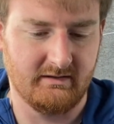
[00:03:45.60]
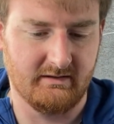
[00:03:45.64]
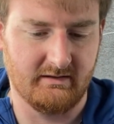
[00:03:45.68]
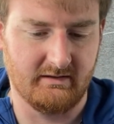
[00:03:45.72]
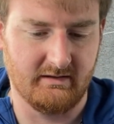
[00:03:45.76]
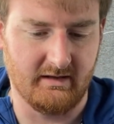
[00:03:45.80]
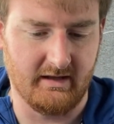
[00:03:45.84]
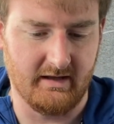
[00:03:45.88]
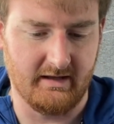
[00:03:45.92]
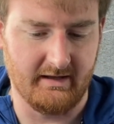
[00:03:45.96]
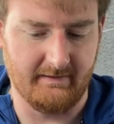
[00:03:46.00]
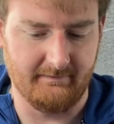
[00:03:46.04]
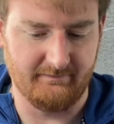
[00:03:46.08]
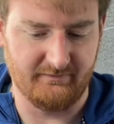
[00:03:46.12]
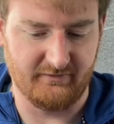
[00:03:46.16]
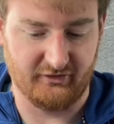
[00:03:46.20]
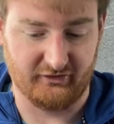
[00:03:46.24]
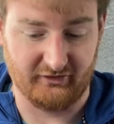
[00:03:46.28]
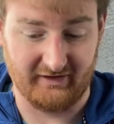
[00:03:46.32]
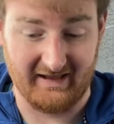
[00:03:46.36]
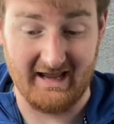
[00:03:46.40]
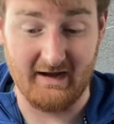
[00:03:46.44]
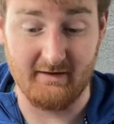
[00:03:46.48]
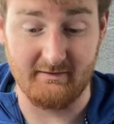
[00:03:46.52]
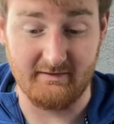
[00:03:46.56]
The
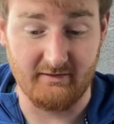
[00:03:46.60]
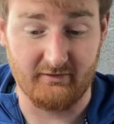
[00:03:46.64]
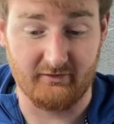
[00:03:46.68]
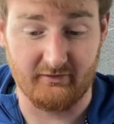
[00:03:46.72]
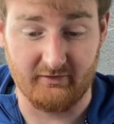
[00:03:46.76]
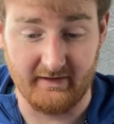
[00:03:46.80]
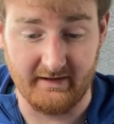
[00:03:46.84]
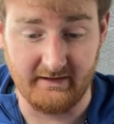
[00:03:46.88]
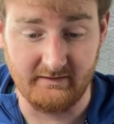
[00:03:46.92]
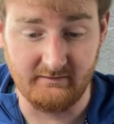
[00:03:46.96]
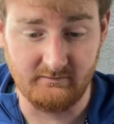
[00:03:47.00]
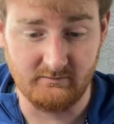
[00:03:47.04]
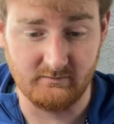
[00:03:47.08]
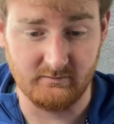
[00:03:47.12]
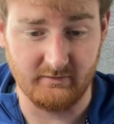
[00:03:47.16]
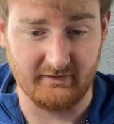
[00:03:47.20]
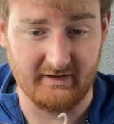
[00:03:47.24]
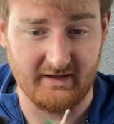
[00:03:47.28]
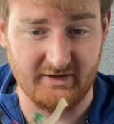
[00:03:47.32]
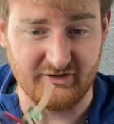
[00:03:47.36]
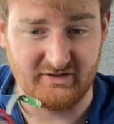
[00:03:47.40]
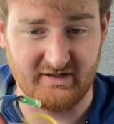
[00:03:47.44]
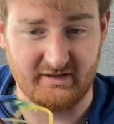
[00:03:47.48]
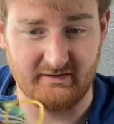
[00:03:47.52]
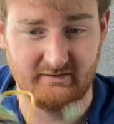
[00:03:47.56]
scariest thing was
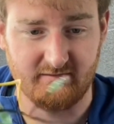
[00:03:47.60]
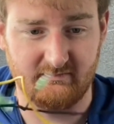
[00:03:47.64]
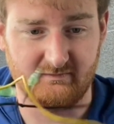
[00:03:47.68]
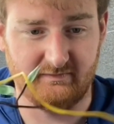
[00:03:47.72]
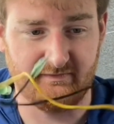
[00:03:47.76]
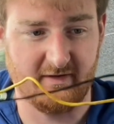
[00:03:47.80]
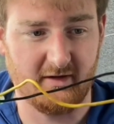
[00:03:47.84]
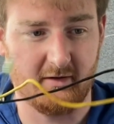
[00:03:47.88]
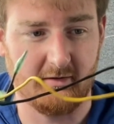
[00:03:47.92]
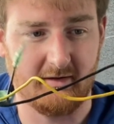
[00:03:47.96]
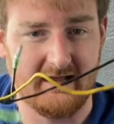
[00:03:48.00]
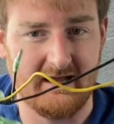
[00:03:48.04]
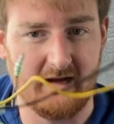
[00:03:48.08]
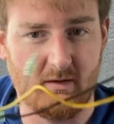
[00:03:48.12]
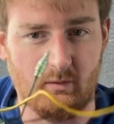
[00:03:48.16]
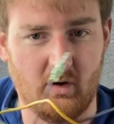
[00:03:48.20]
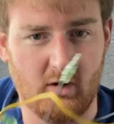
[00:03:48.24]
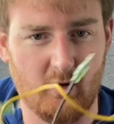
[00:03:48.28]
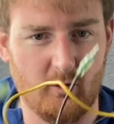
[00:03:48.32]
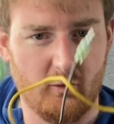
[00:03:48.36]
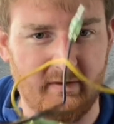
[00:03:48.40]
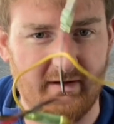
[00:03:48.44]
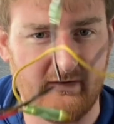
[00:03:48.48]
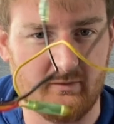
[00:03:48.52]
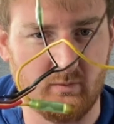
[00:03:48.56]
actually figuring out what
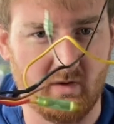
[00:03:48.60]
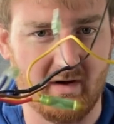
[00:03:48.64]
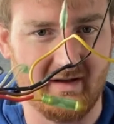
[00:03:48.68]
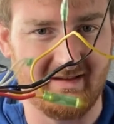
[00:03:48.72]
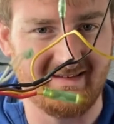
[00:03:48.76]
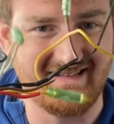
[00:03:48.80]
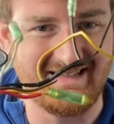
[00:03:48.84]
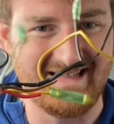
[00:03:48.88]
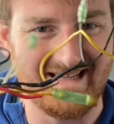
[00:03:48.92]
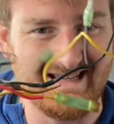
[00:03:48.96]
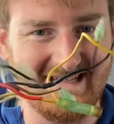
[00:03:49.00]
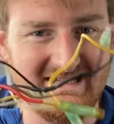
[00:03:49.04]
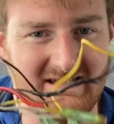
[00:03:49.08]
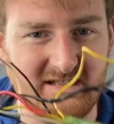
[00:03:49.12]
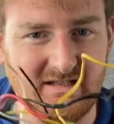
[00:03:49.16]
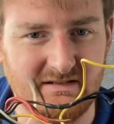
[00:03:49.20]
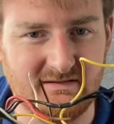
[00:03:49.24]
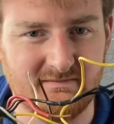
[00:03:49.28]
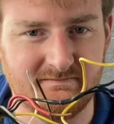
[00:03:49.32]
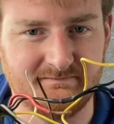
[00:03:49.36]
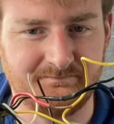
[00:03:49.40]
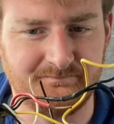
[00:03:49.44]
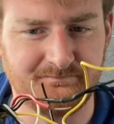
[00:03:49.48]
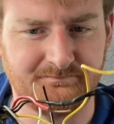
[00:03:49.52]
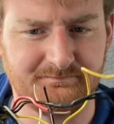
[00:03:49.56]
all these wires did
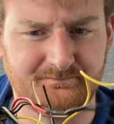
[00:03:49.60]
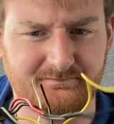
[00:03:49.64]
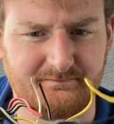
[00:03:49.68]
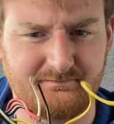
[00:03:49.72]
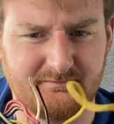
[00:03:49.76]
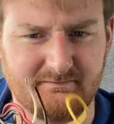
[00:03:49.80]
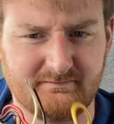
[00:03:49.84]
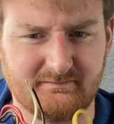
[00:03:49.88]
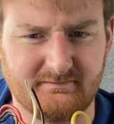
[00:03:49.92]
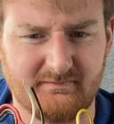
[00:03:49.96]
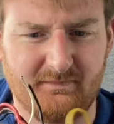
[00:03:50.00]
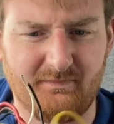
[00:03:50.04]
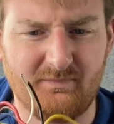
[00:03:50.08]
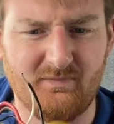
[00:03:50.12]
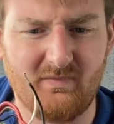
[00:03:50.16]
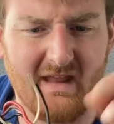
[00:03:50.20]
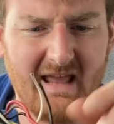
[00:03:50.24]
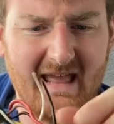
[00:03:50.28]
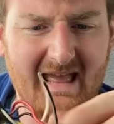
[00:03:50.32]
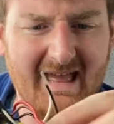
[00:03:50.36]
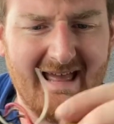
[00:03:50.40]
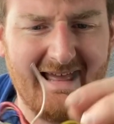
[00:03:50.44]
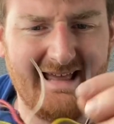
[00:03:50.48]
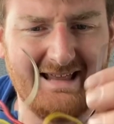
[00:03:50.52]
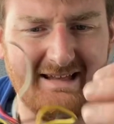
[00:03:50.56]

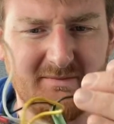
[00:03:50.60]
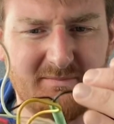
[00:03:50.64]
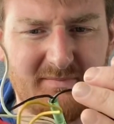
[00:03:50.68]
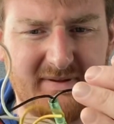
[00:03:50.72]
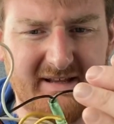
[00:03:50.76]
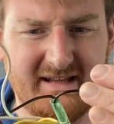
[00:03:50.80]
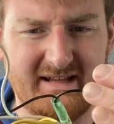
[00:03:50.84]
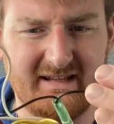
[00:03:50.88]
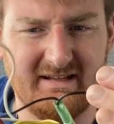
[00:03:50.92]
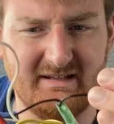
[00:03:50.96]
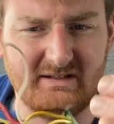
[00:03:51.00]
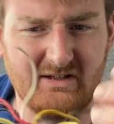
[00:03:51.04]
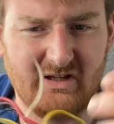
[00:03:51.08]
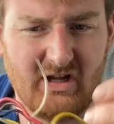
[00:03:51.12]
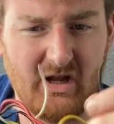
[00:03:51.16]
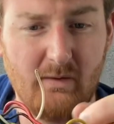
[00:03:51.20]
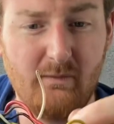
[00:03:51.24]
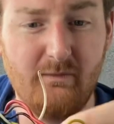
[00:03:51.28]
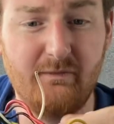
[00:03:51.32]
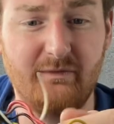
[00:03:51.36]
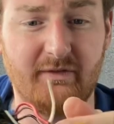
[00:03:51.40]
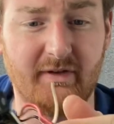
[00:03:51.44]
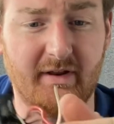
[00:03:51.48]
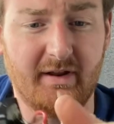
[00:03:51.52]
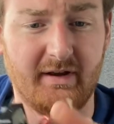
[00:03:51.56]
and being
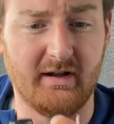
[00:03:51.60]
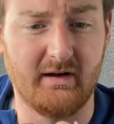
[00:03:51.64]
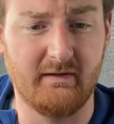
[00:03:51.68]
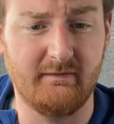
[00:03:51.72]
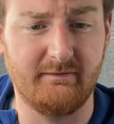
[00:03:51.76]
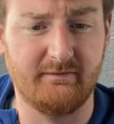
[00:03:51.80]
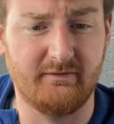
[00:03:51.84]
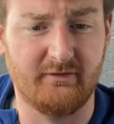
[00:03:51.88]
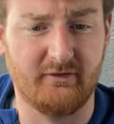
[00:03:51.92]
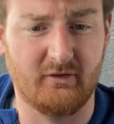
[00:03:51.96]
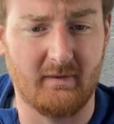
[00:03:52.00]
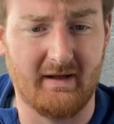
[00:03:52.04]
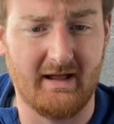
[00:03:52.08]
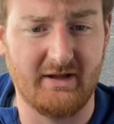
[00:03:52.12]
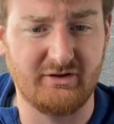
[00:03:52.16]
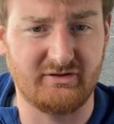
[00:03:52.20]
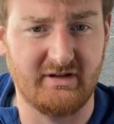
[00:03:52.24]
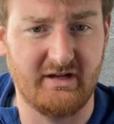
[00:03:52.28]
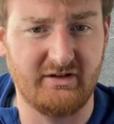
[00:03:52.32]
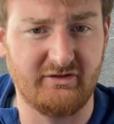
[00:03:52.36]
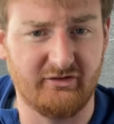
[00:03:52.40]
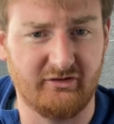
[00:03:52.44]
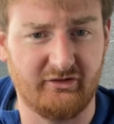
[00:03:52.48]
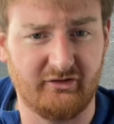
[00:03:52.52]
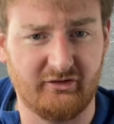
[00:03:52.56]
confident enough to
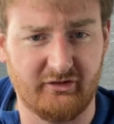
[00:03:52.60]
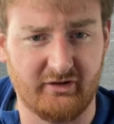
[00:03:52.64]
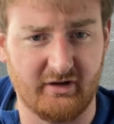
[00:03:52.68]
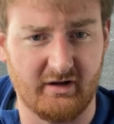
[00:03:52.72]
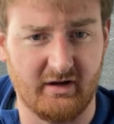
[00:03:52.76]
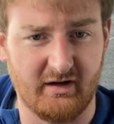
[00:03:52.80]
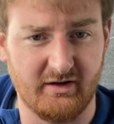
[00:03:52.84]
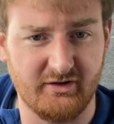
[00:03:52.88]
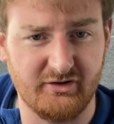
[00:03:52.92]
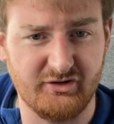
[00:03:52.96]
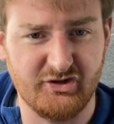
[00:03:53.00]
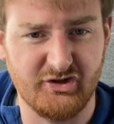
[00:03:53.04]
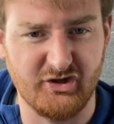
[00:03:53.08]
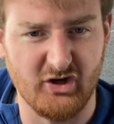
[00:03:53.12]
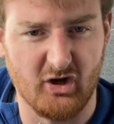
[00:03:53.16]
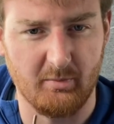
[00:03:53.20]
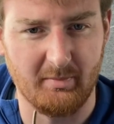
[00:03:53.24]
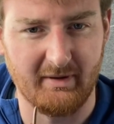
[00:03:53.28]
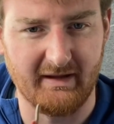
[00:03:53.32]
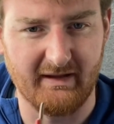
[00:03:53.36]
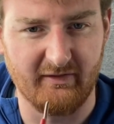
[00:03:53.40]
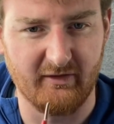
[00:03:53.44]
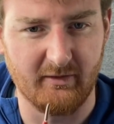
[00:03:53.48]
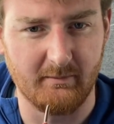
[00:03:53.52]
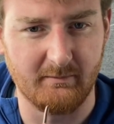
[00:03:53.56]
actually just start
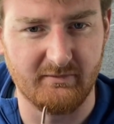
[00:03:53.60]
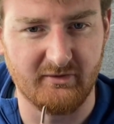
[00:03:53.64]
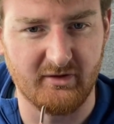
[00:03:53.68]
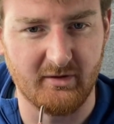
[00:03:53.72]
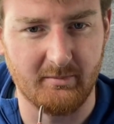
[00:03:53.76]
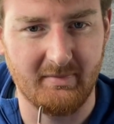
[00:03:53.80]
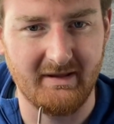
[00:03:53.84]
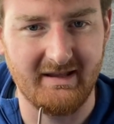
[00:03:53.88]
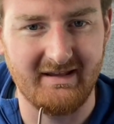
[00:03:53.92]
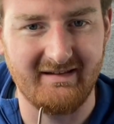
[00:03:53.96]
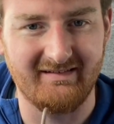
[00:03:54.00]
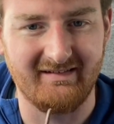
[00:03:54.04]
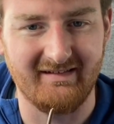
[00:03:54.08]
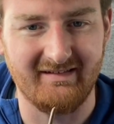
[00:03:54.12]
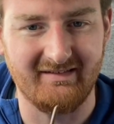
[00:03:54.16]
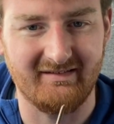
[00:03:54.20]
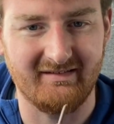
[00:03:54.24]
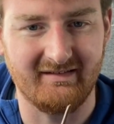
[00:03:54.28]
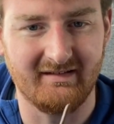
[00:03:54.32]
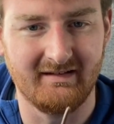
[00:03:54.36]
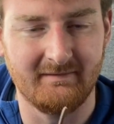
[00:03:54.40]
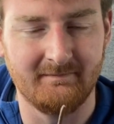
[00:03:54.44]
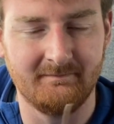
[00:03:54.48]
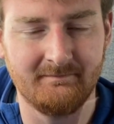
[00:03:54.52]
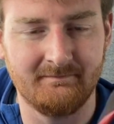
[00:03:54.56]
chopping them to pieces.
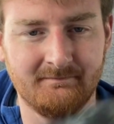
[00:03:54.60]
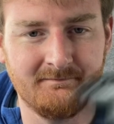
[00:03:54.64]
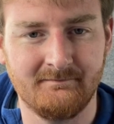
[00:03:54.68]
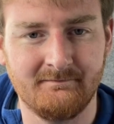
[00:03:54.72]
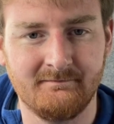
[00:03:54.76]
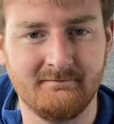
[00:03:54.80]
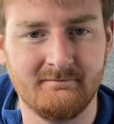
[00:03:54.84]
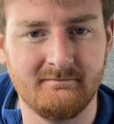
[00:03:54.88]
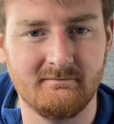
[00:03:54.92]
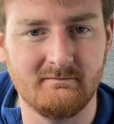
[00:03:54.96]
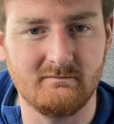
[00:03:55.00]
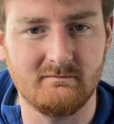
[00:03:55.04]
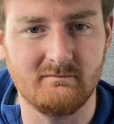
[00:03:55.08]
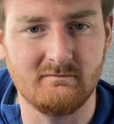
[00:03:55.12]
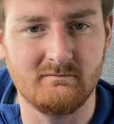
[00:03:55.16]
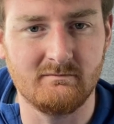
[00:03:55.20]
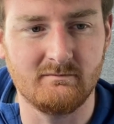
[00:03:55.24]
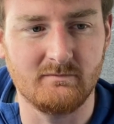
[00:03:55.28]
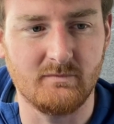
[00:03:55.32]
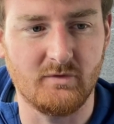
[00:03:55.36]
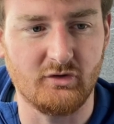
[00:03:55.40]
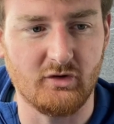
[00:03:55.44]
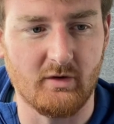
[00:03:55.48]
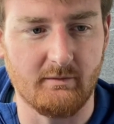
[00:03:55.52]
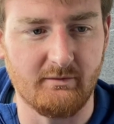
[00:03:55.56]

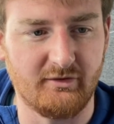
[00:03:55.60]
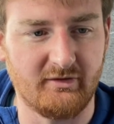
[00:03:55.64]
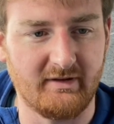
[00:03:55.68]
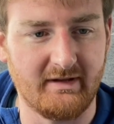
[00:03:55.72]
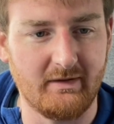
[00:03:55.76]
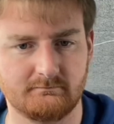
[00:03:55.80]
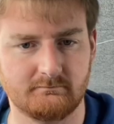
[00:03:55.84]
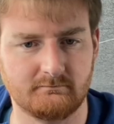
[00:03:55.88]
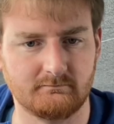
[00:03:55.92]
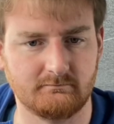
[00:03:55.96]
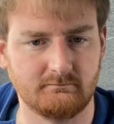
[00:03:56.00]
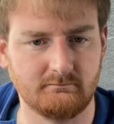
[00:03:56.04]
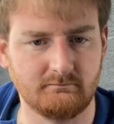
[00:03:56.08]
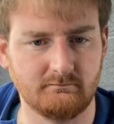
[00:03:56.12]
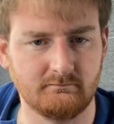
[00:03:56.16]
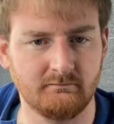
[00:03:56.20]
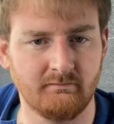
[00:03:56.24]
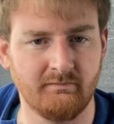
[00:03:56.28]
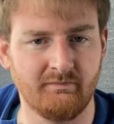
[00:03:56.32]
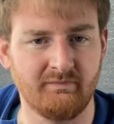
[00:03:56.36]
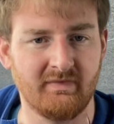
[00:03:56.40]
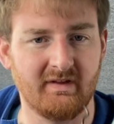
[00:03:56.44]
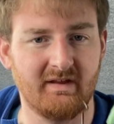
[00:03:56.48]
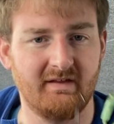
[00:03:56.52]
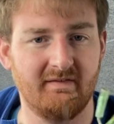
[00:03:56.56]
Obviously
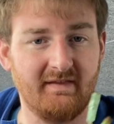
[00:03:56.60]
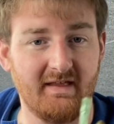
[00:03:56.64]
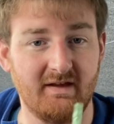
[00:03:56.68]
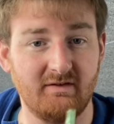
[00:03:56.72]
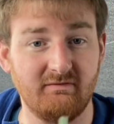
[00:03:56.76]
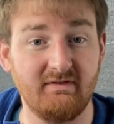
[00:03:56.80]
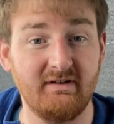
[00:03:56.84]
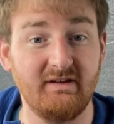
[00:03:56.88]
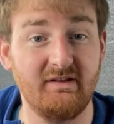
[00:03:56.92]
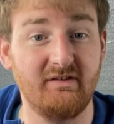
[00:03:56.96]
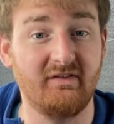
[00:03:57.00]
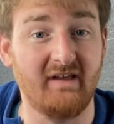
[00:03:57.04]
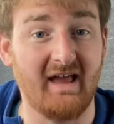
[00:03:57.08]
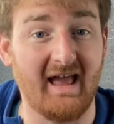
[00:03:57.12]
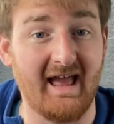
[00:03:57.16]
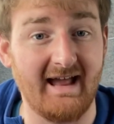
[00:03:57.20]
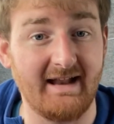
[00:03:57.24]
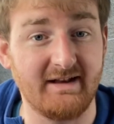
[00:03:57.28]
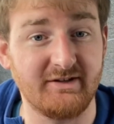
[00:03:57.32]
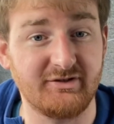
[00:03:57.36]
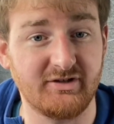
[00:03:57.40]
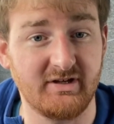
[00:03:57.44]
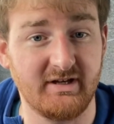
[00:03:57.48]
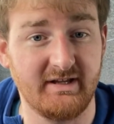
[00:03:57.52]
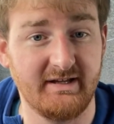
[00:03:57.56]
there is
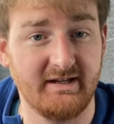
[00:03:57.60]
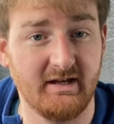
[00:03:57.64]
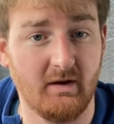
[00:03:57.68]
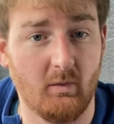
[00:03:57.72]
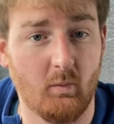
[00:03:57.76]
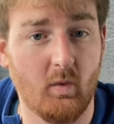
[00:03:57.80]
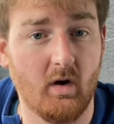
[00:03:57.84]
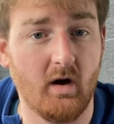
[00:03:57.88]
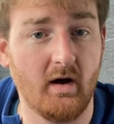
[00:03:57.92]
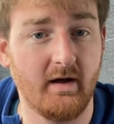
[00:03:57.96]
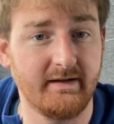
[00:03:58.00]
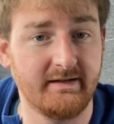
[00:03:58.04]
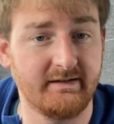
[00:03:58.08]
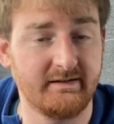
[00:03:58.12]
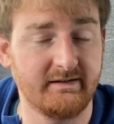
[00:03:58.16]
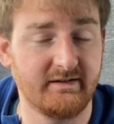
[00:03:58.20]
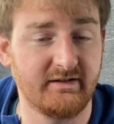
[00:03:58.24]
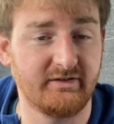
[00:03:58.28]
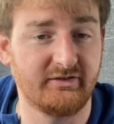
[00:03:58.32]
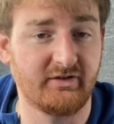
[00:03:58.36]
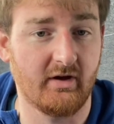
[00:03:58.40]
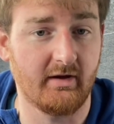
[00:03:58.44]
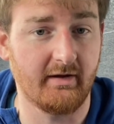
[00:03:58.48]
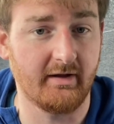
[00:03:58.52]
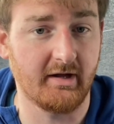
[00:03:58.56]
actually a
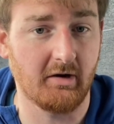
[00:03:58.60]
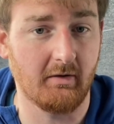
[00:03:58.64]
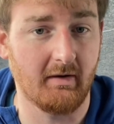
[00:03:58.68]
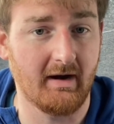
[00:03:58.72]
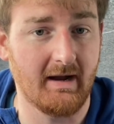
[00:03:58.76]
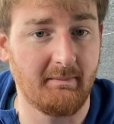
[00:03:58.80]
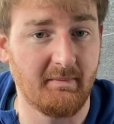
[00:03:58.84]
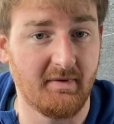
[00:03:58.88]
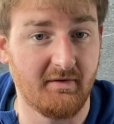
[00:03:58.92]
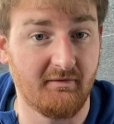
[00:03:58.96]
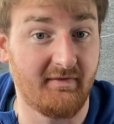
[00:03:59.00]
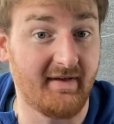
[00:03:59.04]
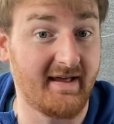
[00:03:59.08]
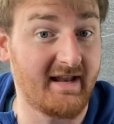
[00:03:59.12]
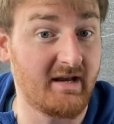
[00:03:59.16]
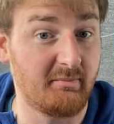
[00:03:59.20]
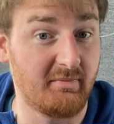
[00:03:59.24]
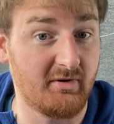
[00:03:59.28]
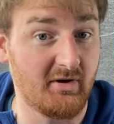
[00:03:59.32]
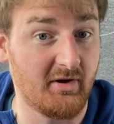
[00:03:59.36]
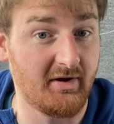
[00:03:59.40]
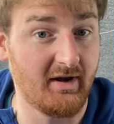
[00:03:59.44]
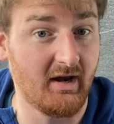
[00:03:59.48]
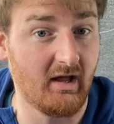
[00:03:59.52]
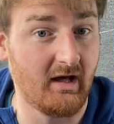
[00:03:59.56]
wiring diagram
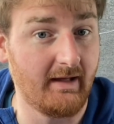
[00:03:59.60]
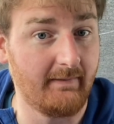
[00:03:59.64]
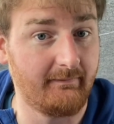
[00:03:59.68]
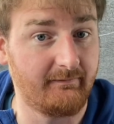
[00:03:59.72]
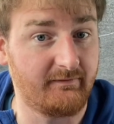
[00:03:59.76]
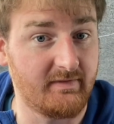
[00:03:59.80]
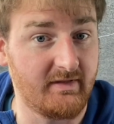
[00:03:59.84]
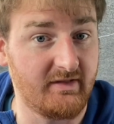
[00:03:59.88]
available online for